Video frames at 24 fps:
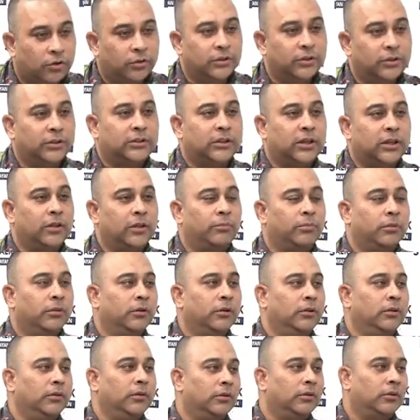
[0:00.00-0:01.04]
on the
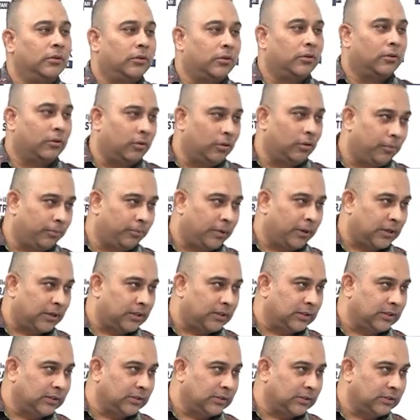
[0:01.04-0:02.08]
table, all
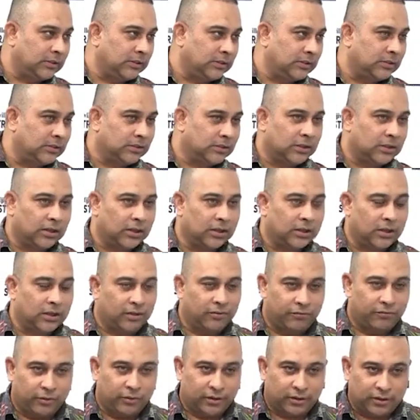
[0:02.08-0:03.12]
parties. Yeah.
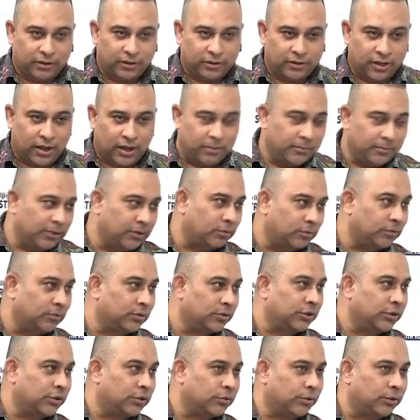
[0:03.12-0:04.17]
If we come into a
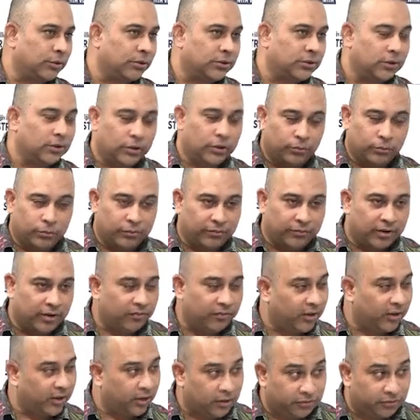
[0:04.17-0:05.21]
situation, and we've
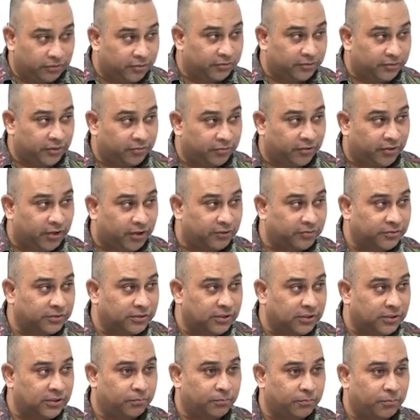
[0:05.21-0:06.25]
never had 55
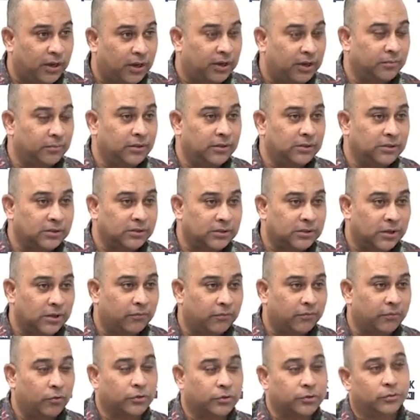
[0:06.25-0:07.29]
seat parliament,
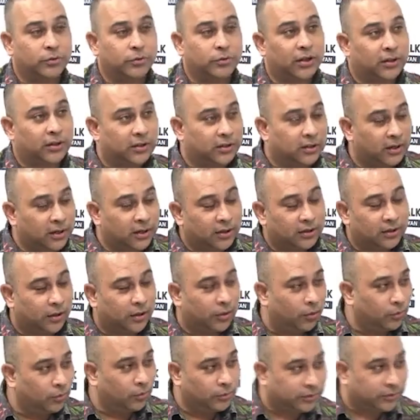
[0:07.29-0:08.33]
of course, we had
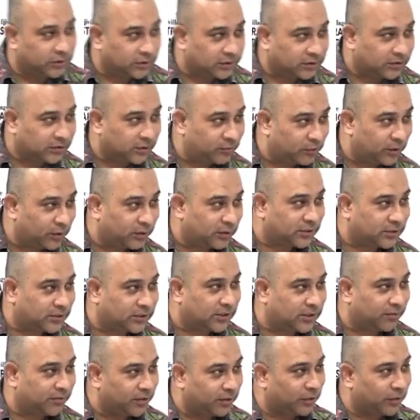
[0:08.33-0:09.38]
the old system at
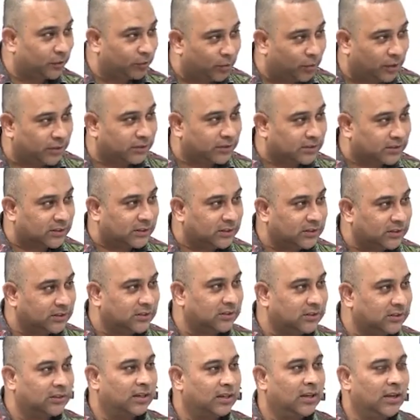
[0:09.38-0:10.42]
71
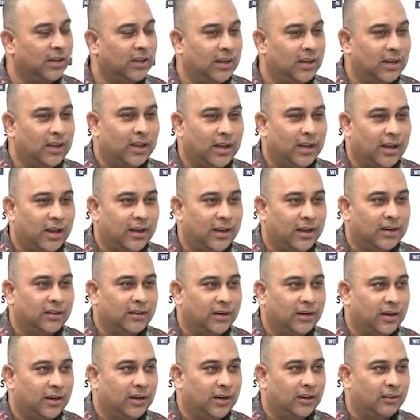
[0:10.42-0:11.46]
seats. Right.
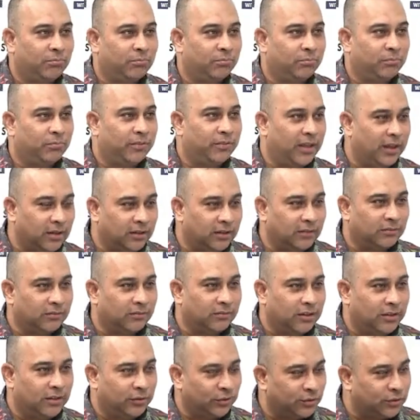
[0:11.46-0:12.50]
And uh, then
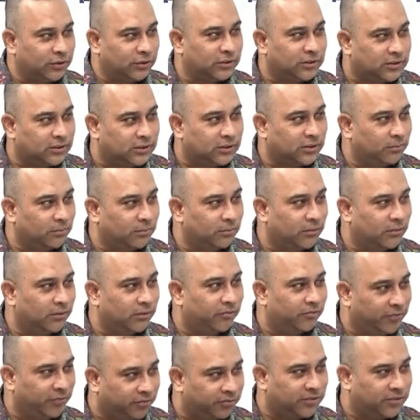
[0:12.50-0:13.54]
the new system,
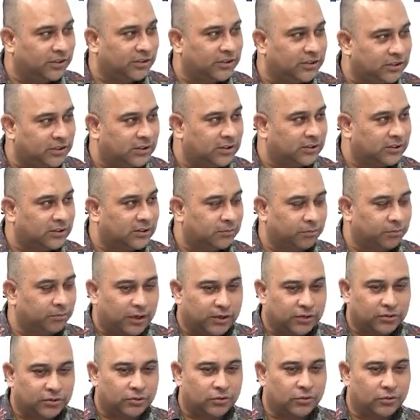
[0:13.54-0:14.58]
50 seats
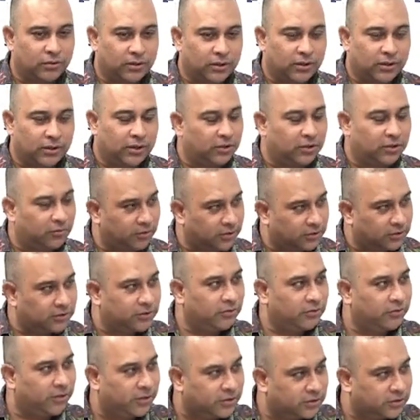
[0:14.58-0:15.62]
based on increase
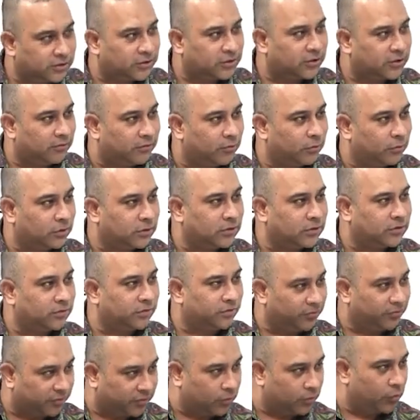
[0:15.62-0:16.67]
in registered voters,
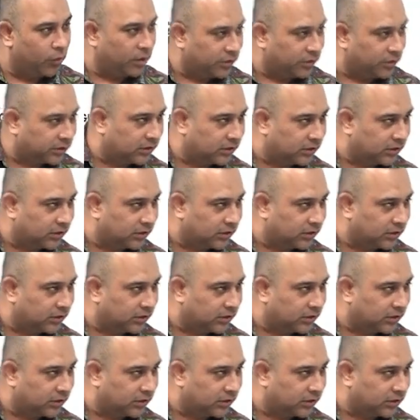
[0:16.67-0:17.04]
51